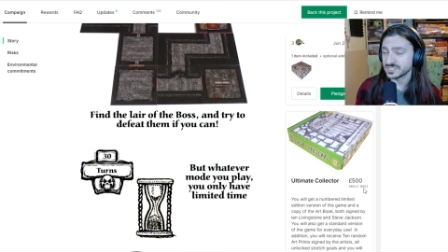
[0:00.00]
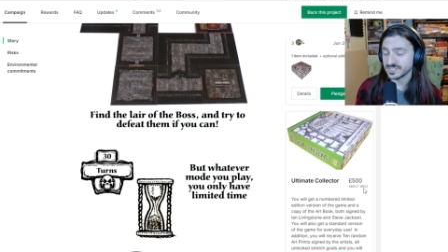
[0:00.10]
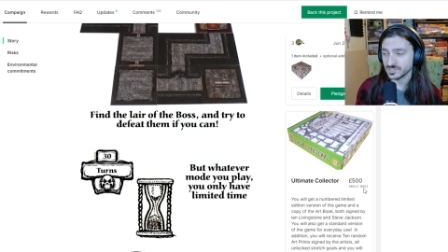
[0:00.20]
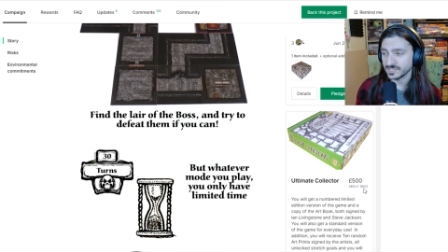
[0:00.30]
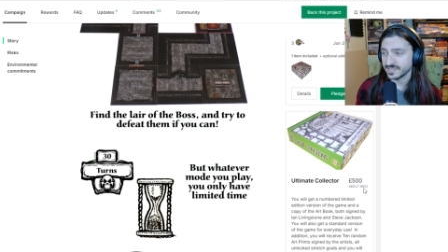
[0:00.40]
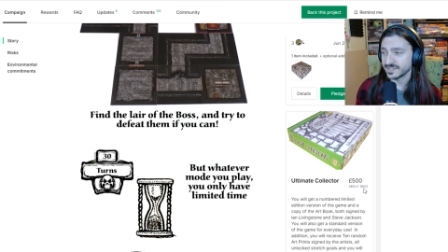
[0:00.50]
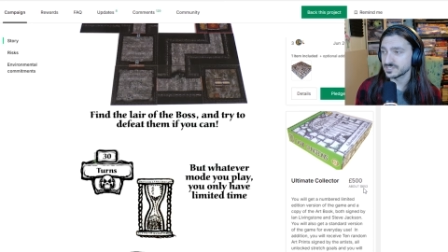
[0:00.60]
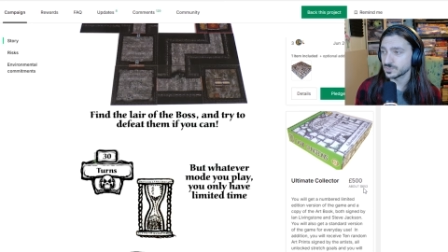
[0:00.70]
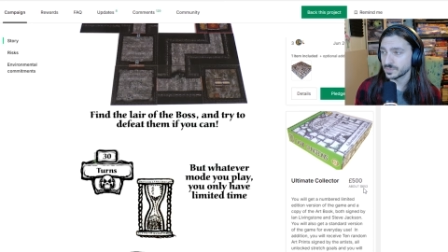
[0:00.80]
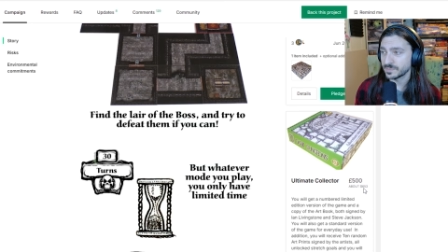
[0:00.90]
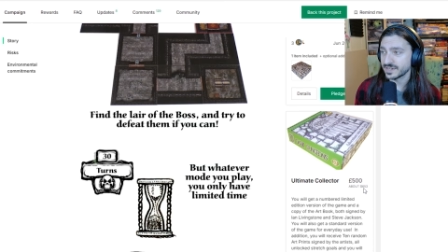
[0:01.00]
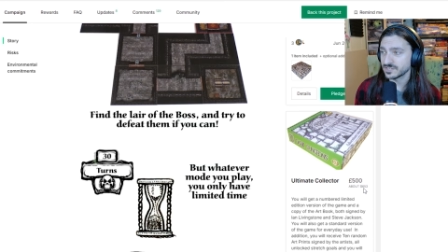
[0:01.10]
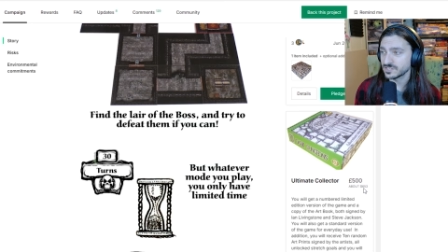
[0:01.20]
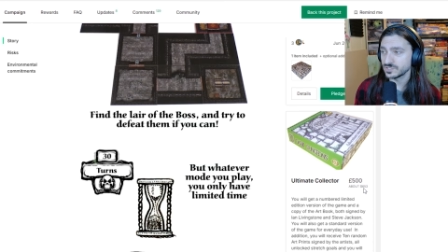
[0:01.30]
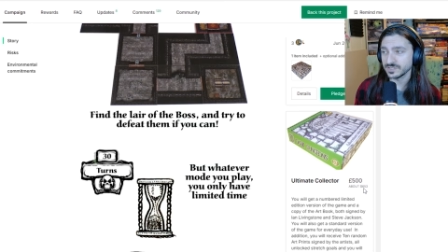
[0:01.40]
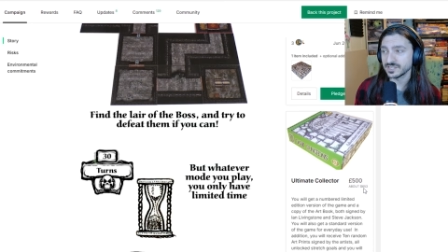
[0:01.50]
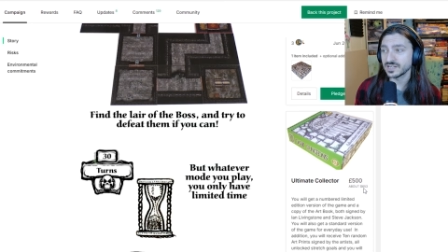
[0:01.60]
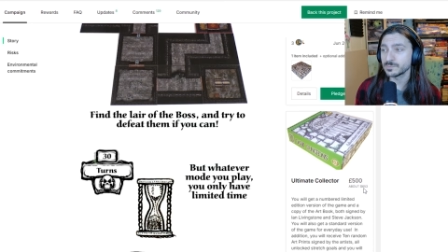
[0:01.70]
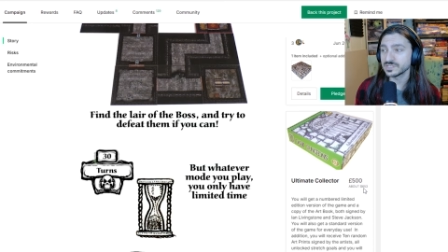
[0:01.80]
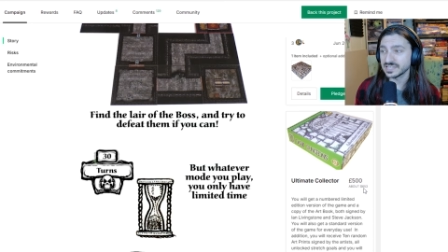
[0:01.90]
This actually has three backers. You'll get
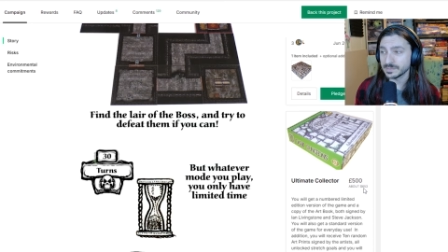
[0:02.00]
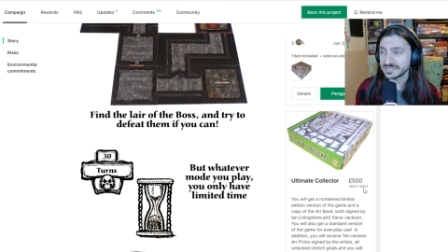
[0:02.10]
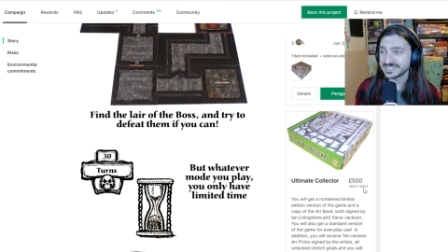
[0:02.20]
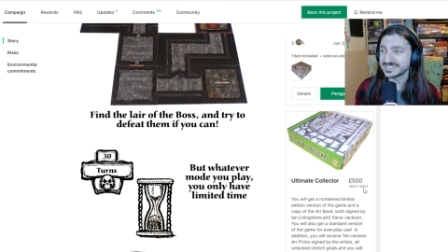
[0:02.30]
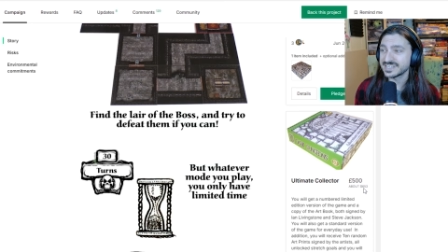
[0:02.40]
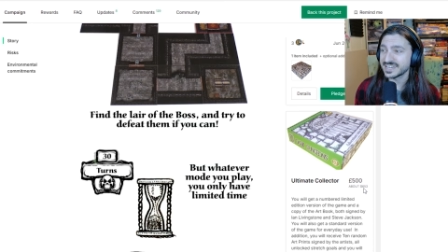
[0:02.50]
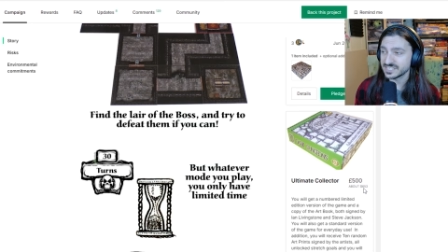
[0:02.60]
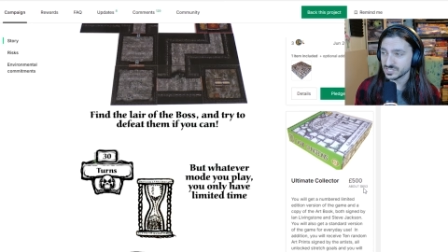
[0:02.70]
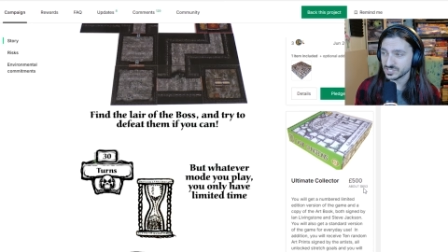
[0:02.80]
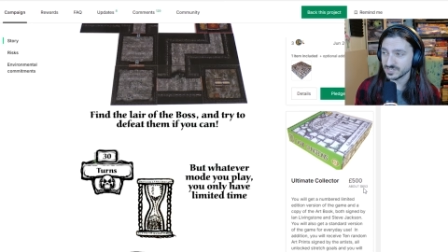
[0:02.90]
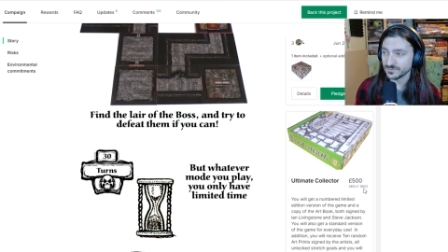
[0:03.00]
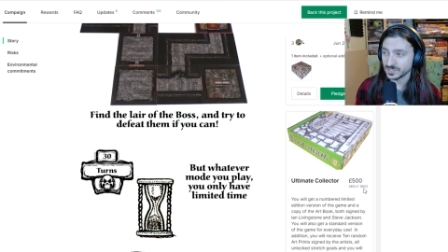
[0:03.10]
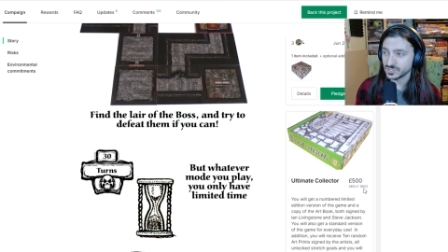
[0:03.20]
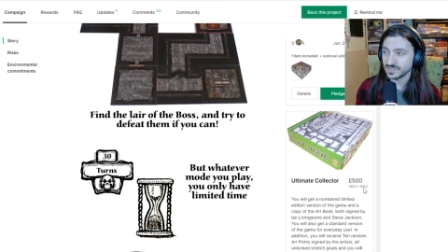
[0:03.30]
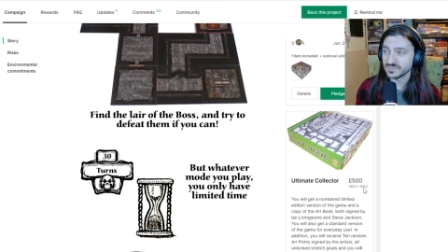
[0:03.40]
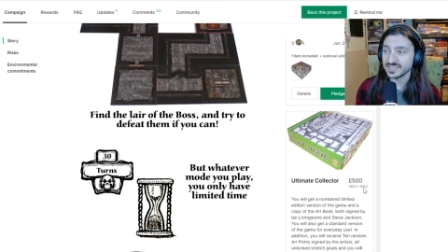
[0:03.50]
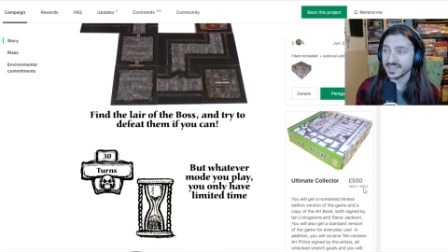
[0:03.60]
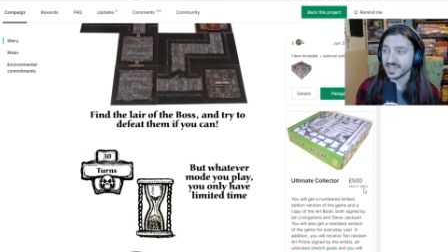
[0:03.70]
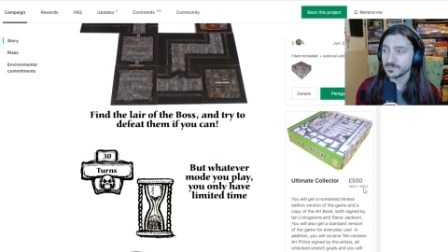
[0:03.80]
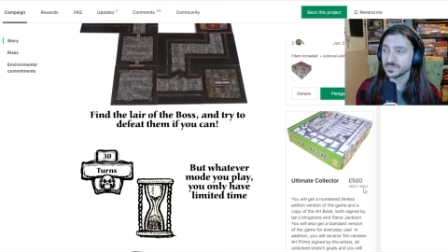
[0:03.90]
a numbered limited edition version of the
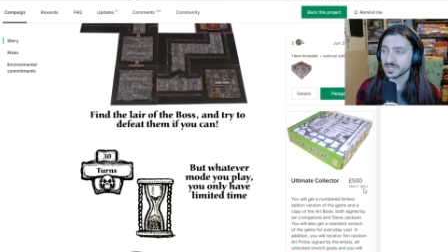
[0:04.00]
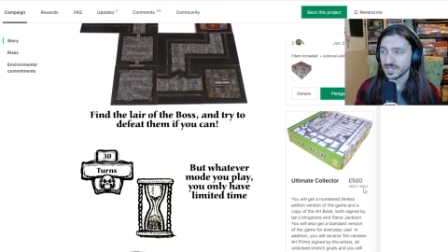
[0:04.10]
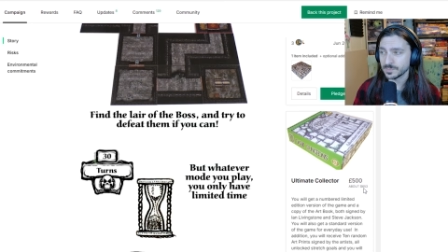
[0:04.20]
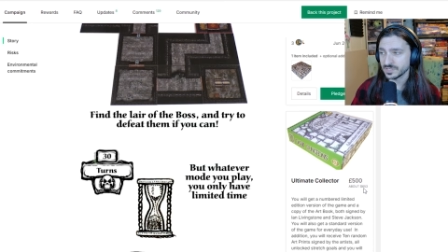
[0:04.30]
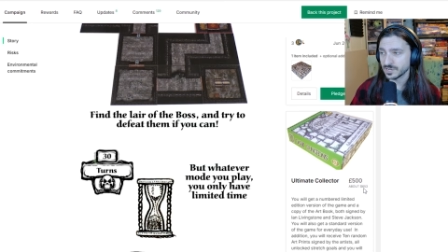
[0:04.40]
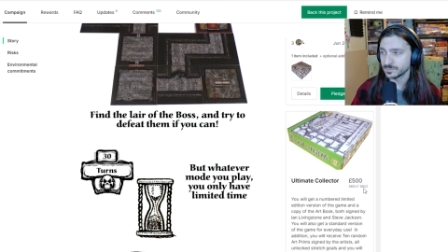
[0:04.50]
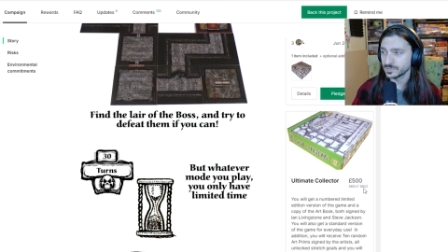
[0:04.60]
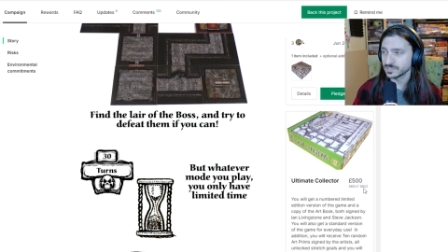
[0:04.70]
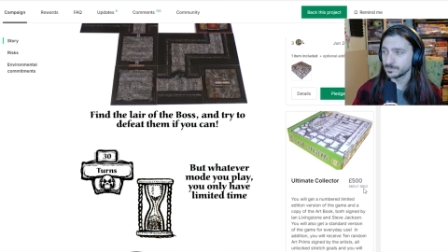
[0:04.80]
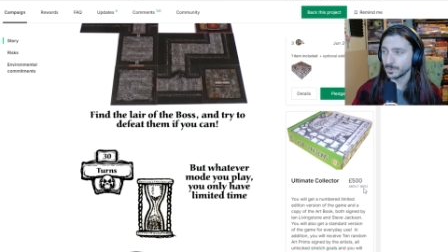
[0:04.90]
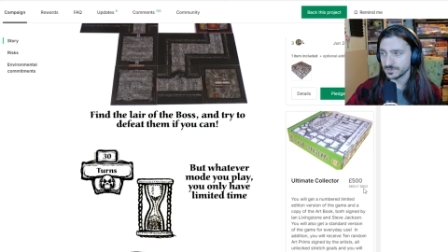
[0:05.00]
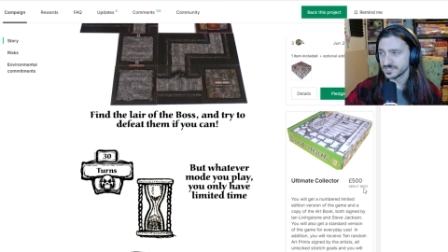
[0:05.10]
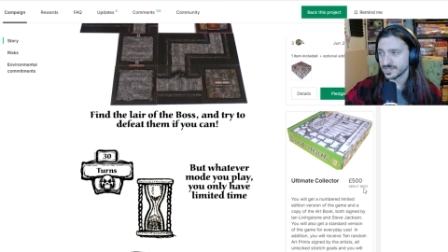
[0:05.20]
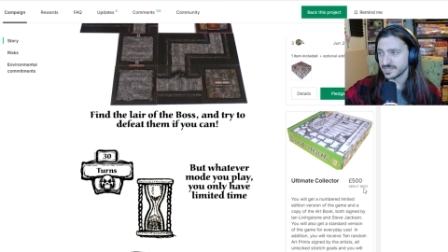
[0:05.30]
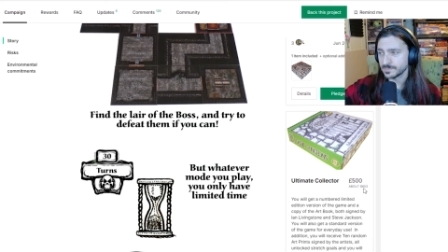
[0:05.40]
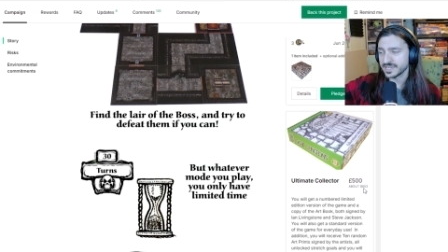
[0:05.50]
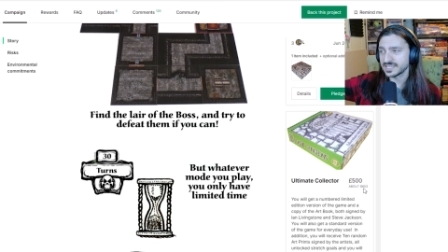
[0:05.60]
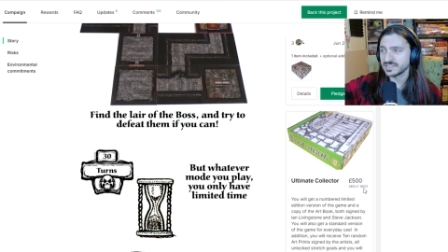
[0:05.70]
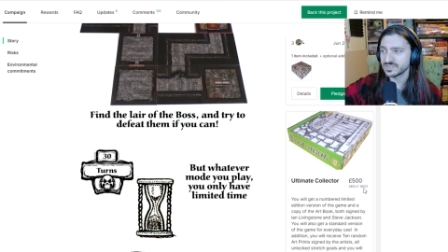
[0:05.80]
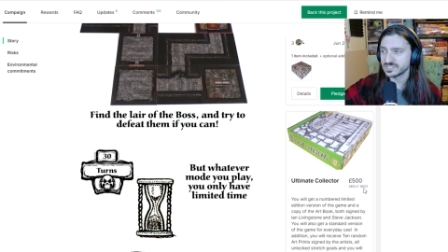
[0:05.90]
game and a copy of the art book, both signed by
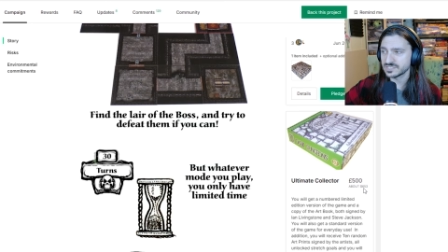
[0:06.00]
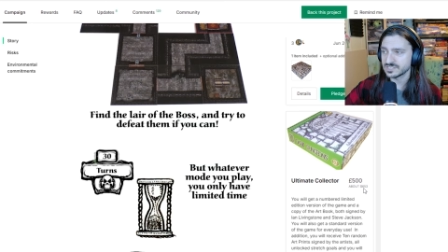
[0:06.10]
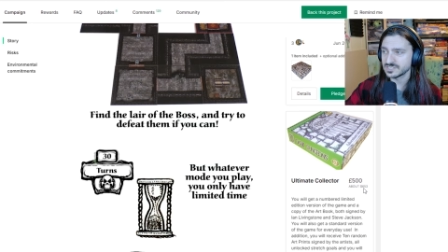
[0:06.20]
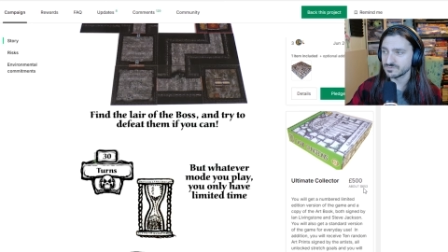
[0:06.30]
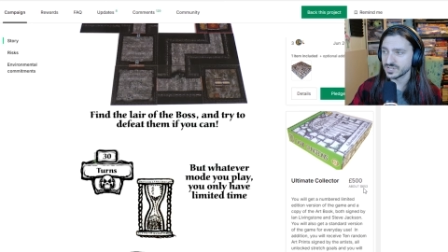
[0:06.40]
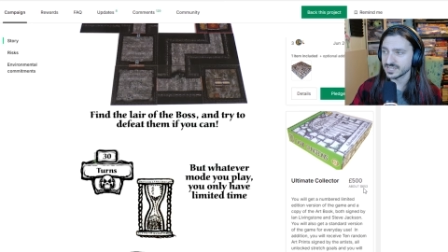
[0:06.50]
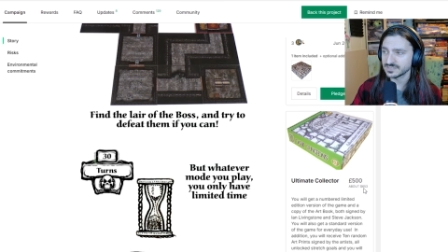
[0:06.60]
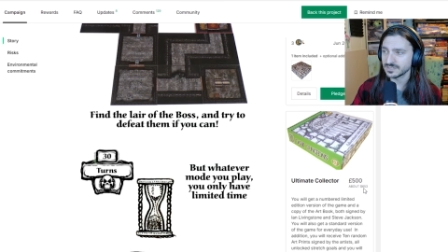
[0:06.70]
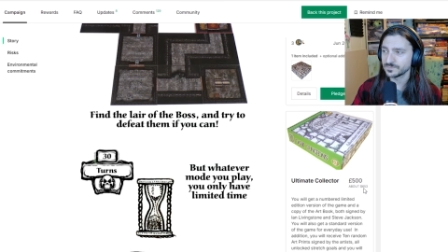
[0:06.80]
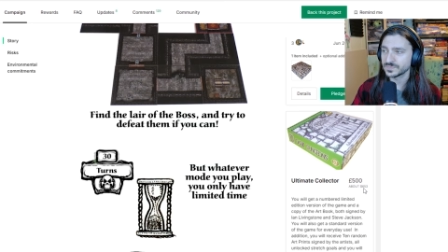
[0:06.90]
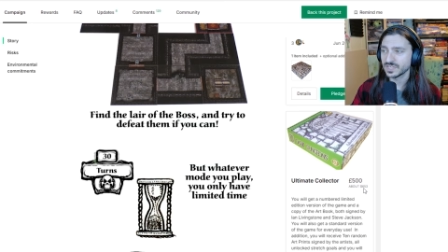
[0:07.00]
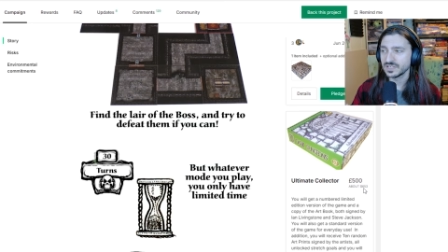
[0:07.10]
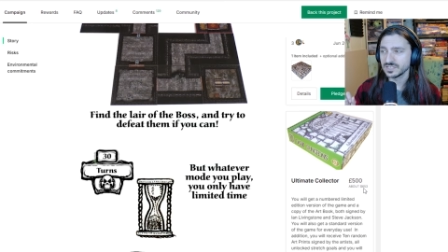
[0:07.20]
Ian Livingstone and Steve Jackson.